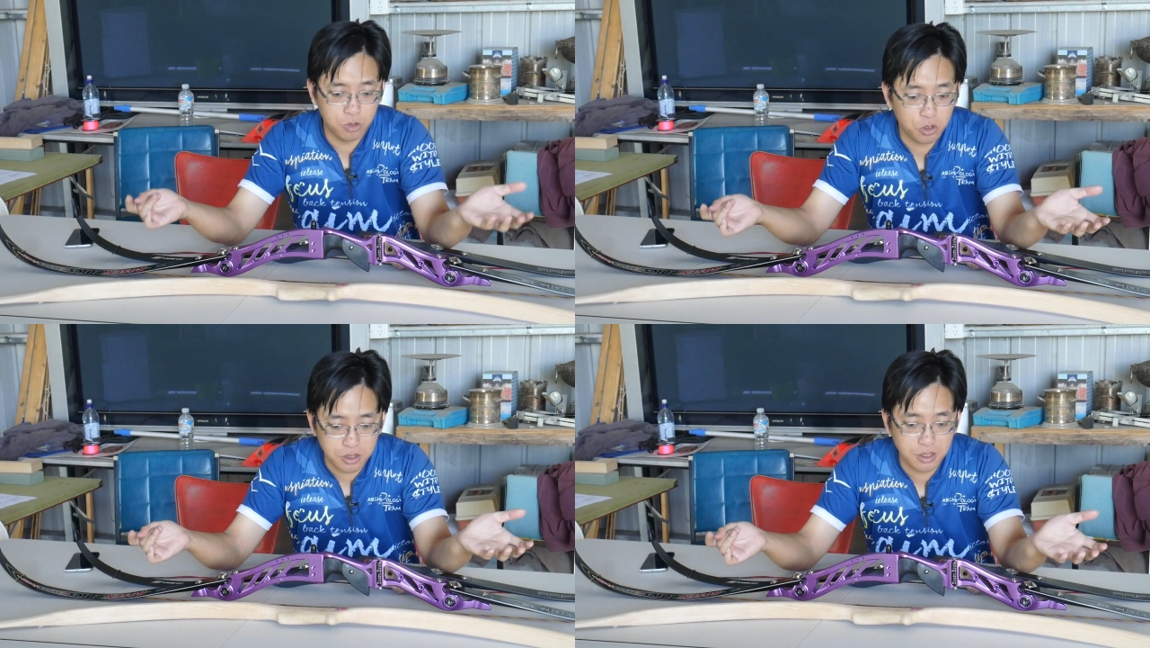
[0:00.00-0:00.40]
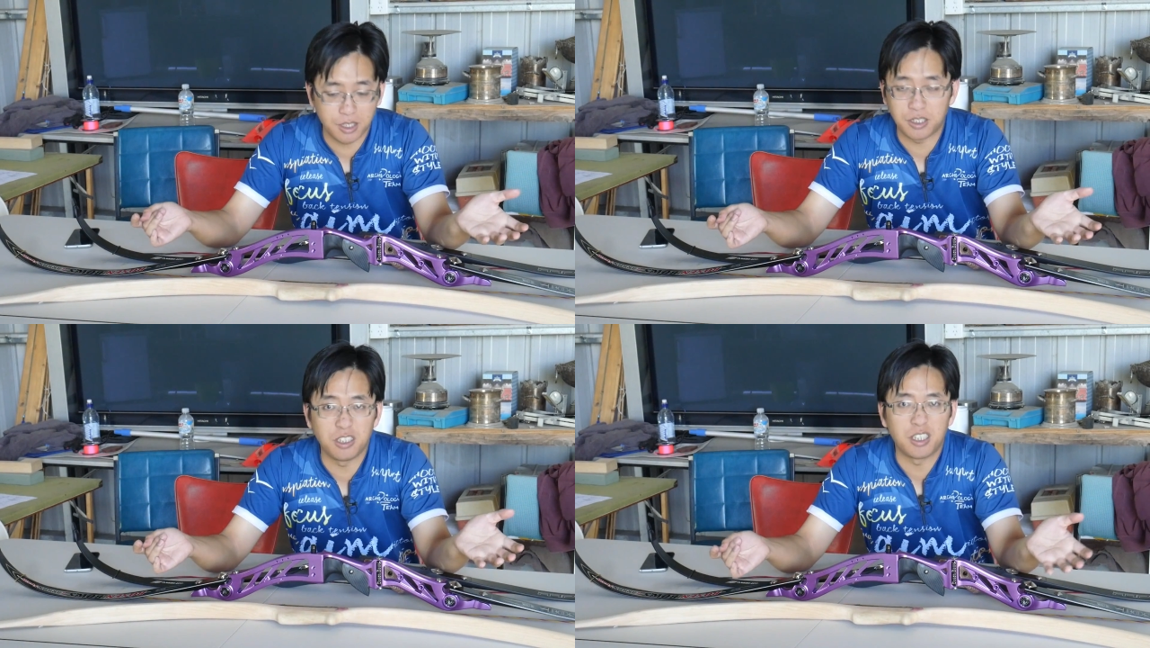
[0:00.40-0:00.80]
you could
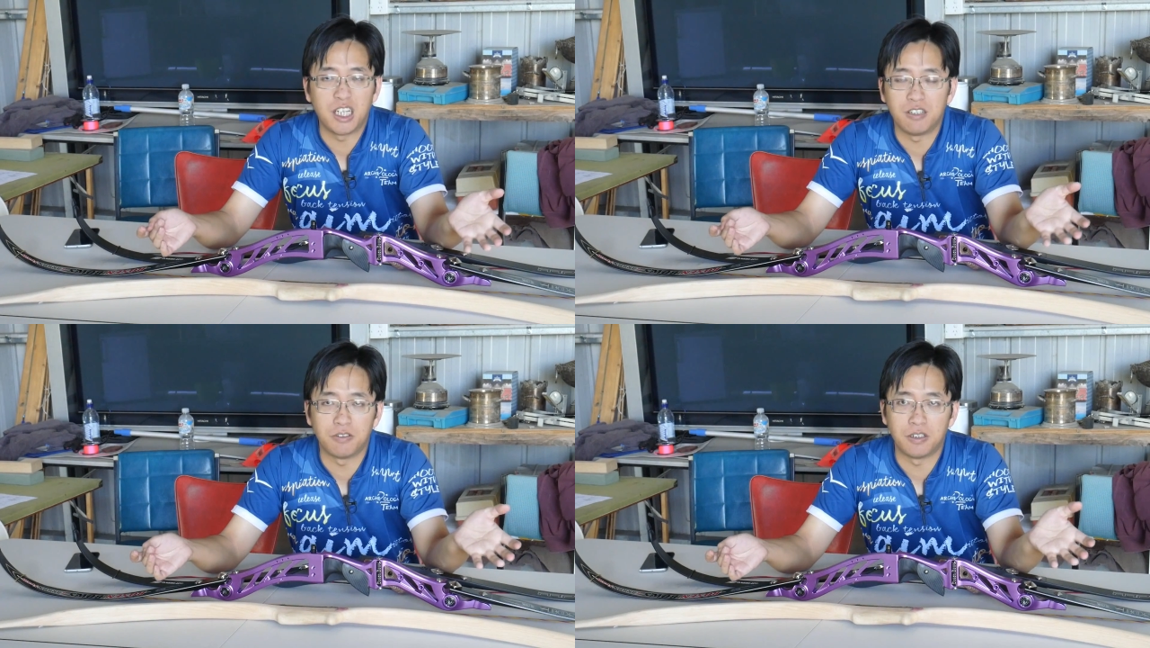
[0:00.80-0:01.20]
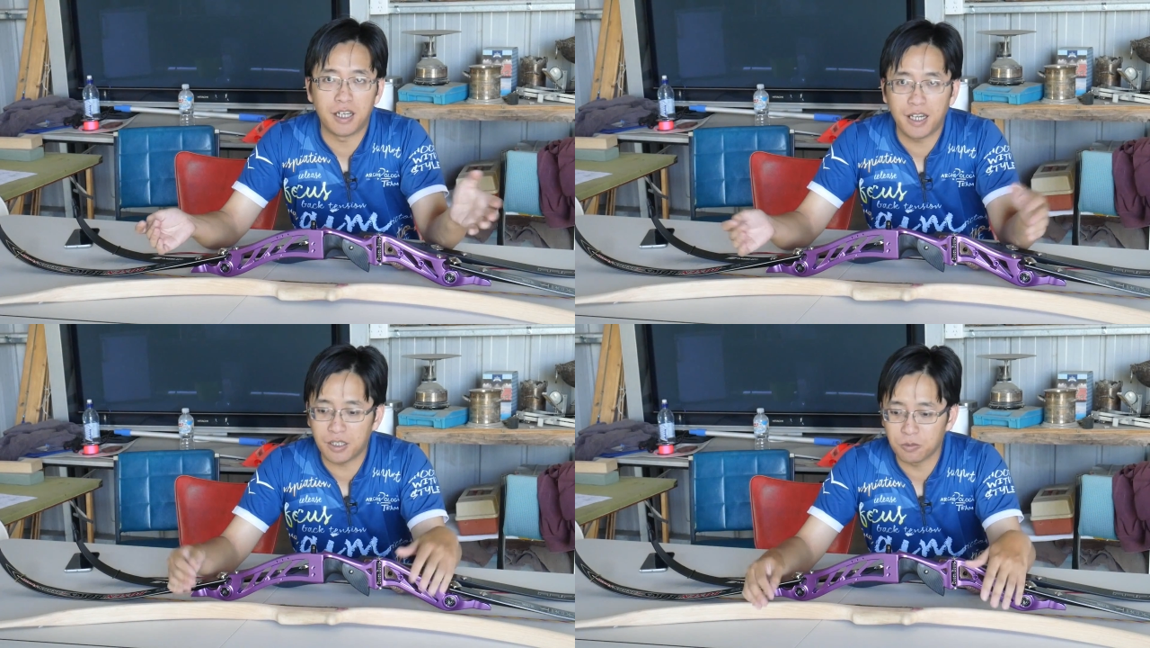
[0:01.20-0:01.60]
say nearly everyone
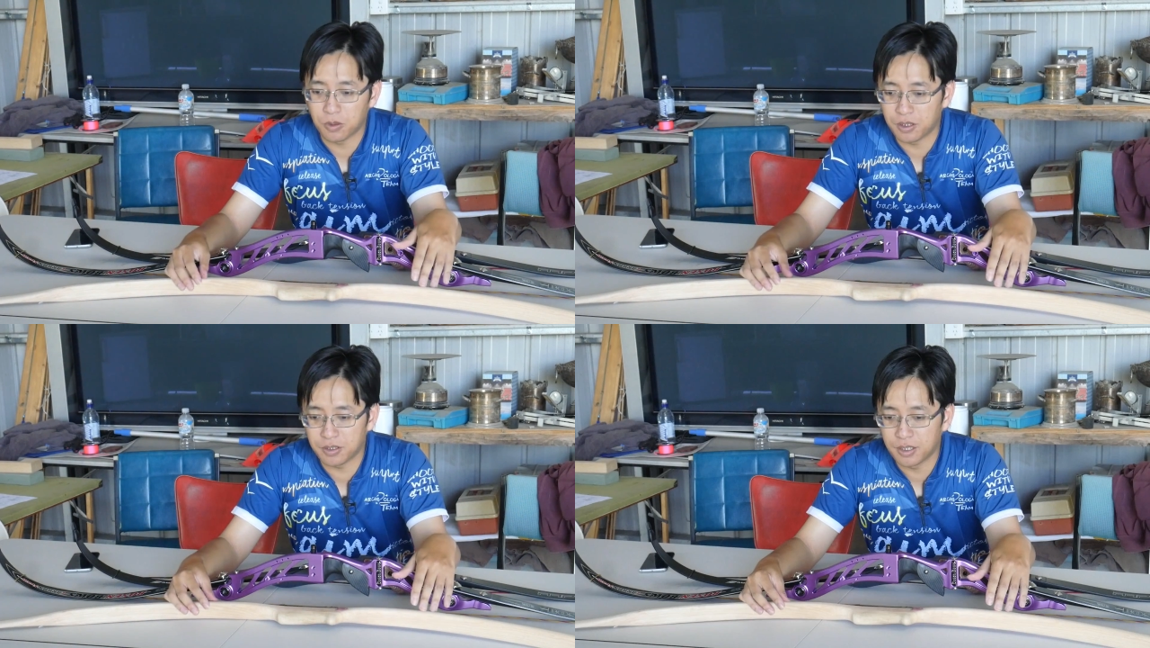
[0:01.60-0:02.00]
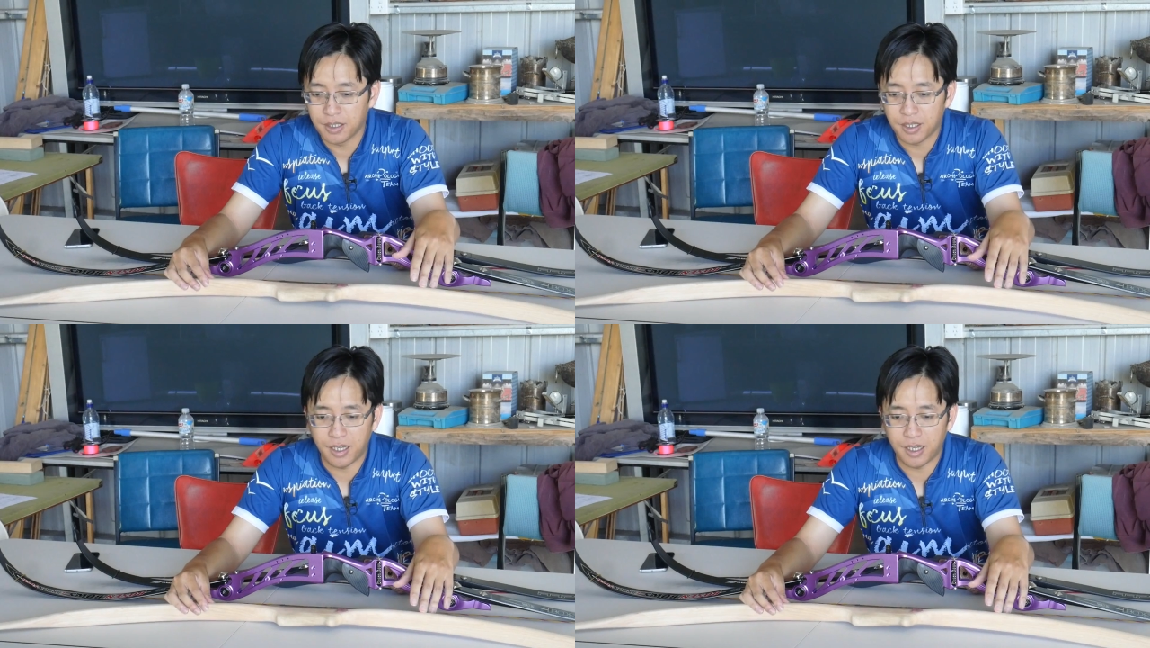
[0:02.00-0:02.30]
had one,